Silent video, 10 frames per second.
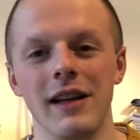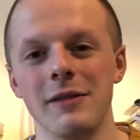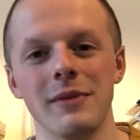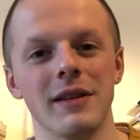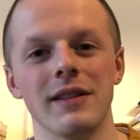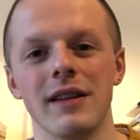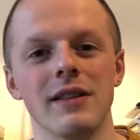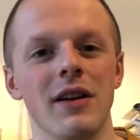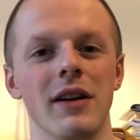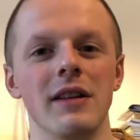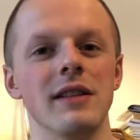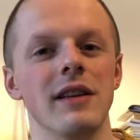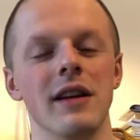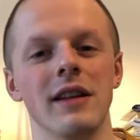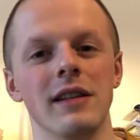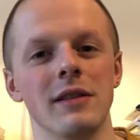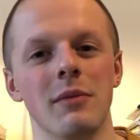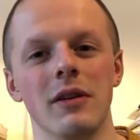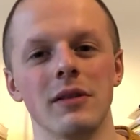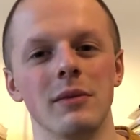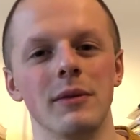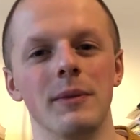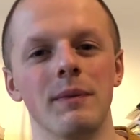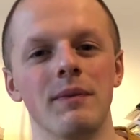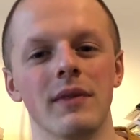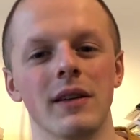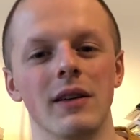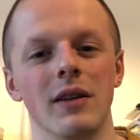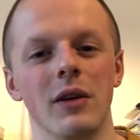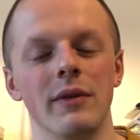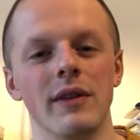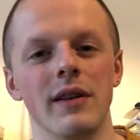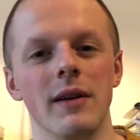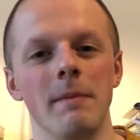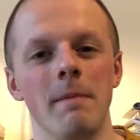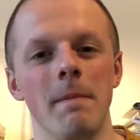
It's because they started as early as possible, a lot of the time.